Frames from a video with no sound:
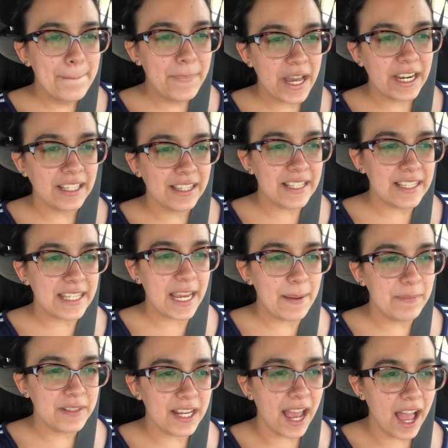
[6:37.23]
but at the
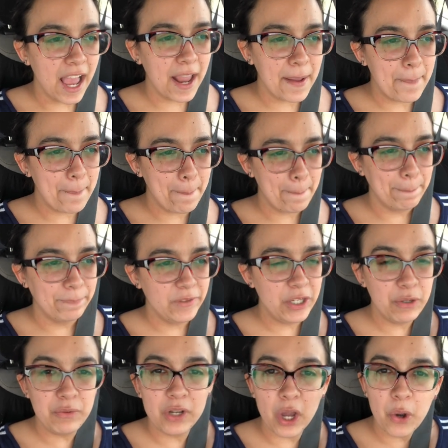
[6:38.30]
same
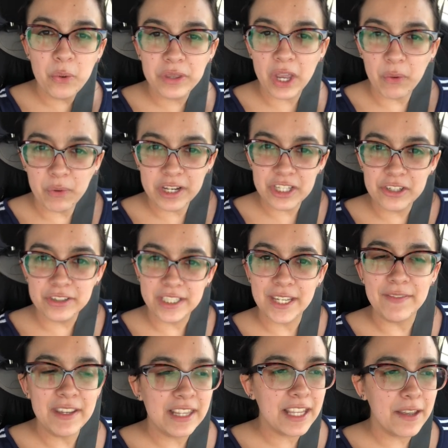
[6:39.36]
time, you know that what you're
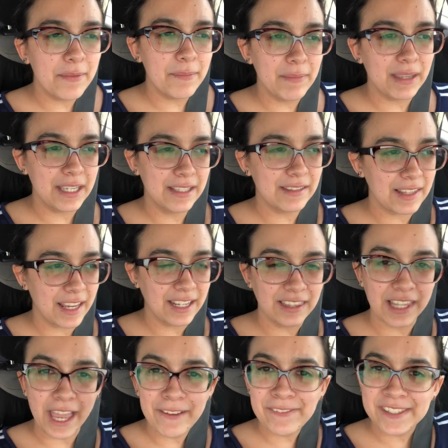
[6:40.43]
giving them is like
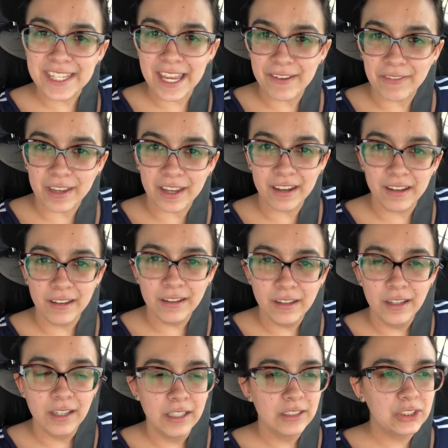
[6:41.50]

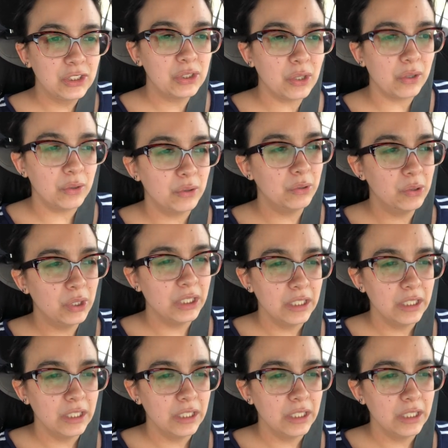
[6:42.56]
life-saving. So